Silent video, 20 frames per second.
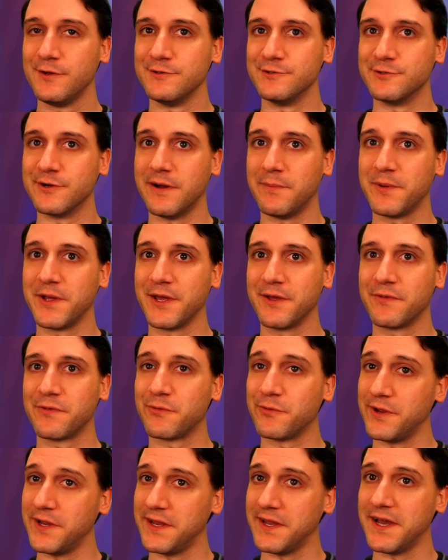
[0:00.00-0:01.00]
Dropping
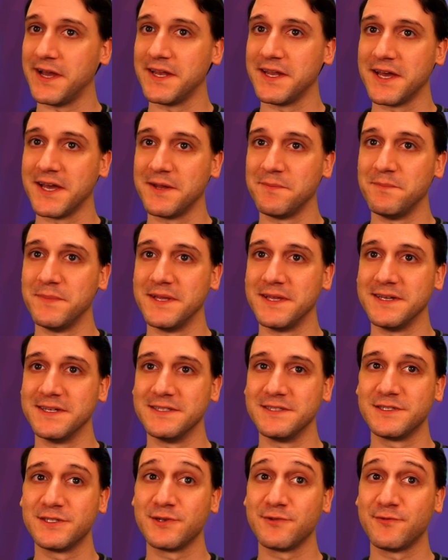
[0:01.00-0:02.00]
3/9/9
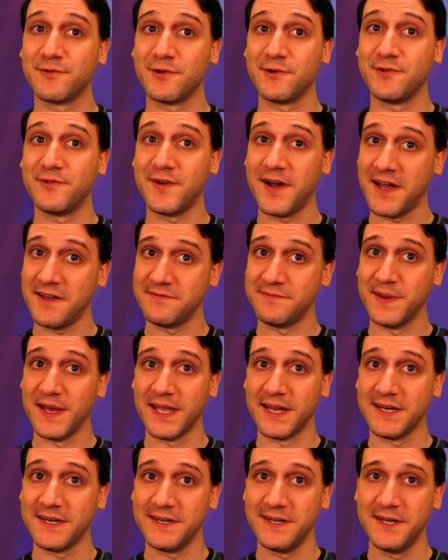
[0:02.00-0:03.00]
minions for 5
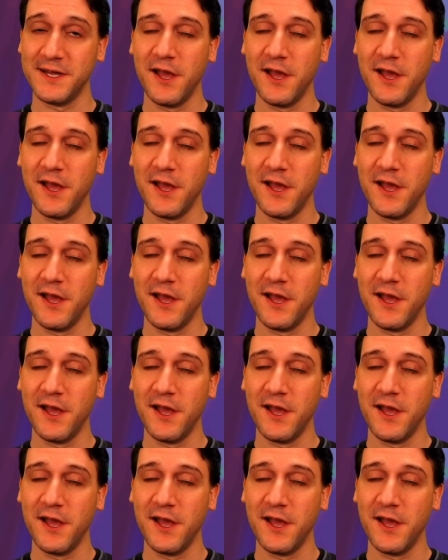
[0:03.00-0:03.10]
mana,